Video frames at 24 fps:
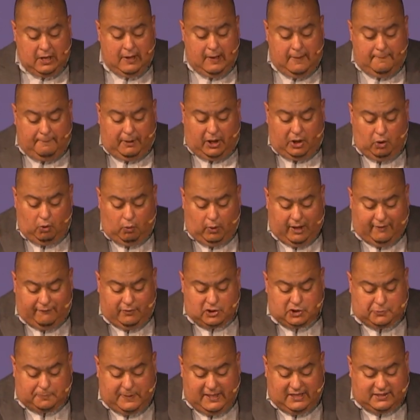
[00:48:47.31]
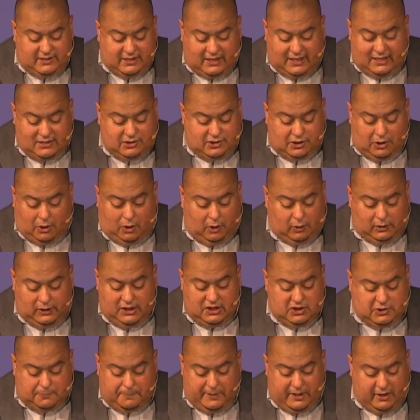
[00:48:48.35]
But whoever speaks against the Holy
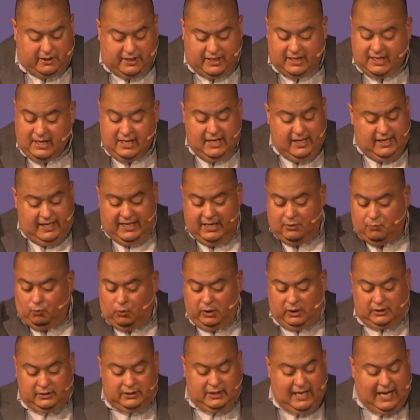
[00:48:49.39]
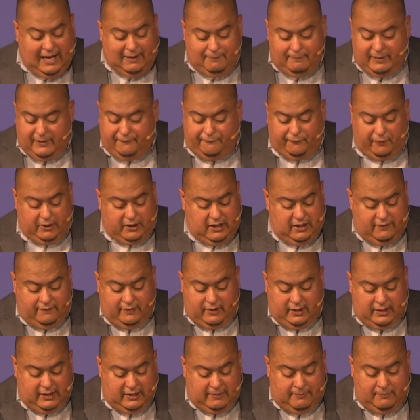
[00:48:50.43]
Spirit, it will not be forgiven
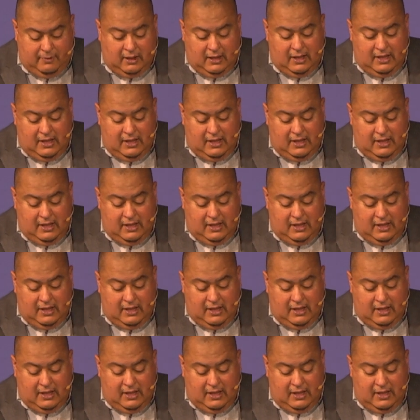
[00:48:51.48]
him,